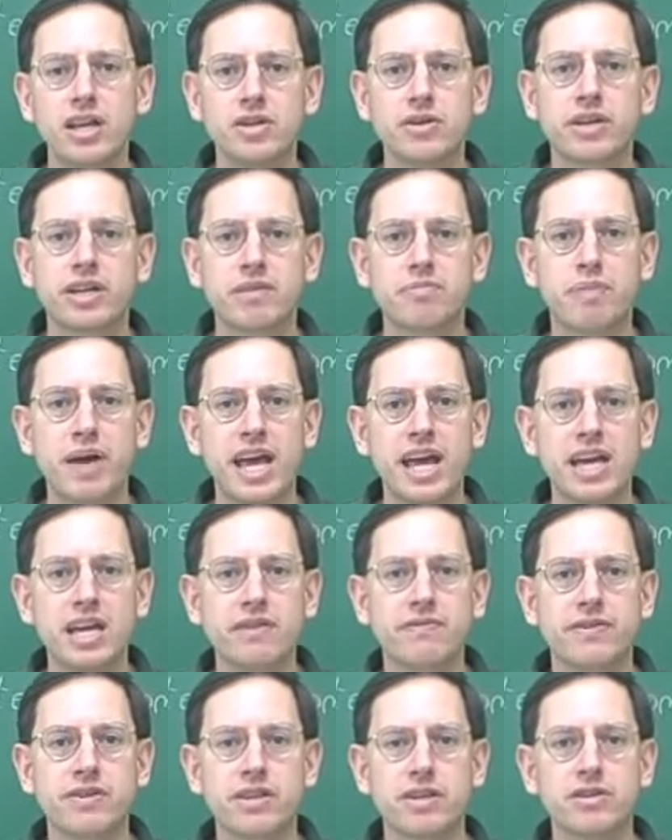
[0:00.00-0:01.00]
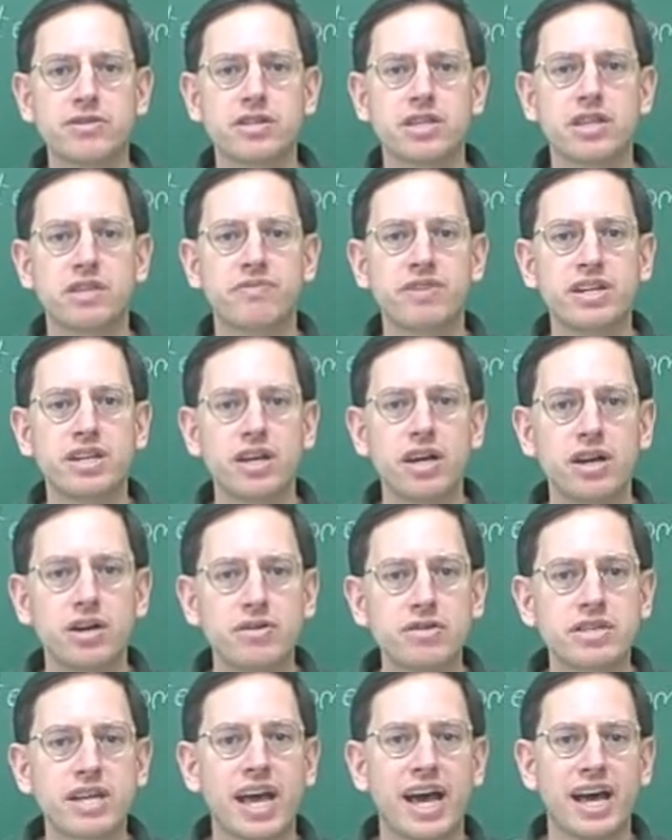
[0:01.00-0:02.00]
You can pay for the use of the
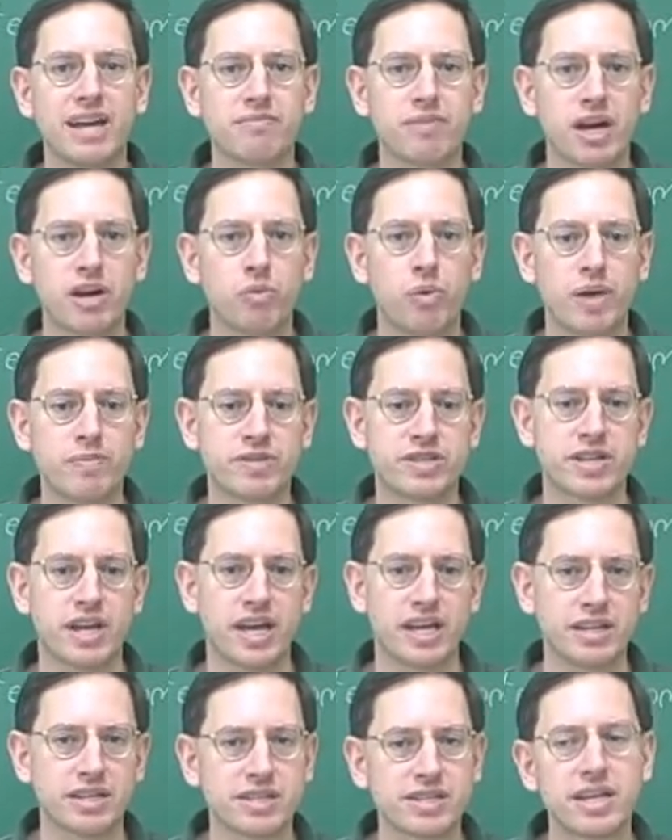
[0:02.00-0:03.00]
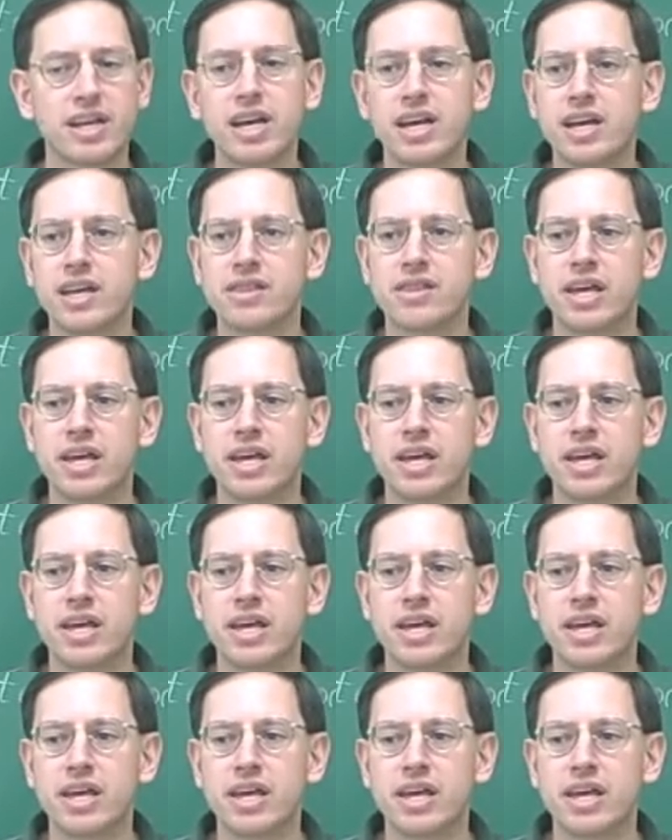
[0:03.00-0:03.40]
videos at my website.